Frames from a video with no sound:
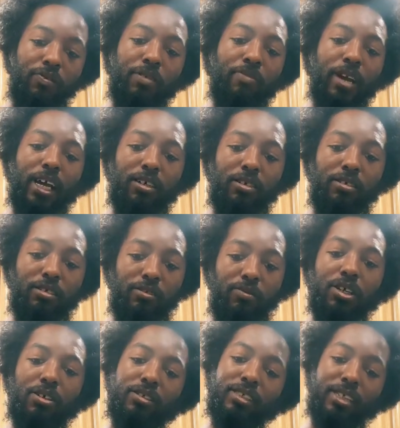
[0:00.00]
We back on this,
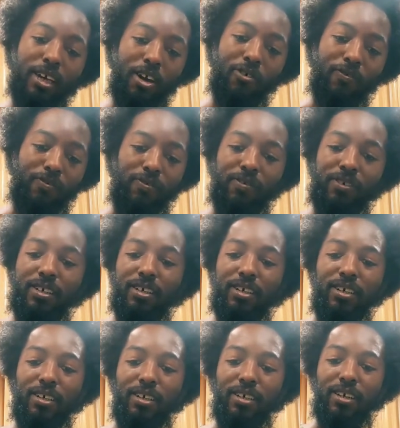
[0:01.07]
we on this health.
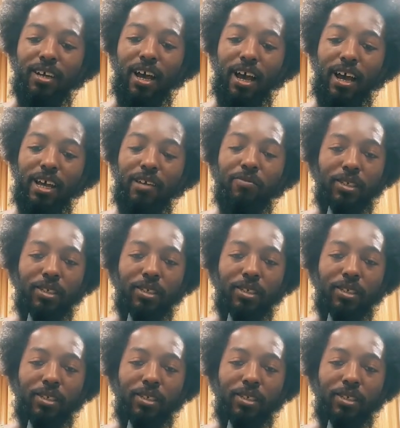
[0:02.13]
Alright,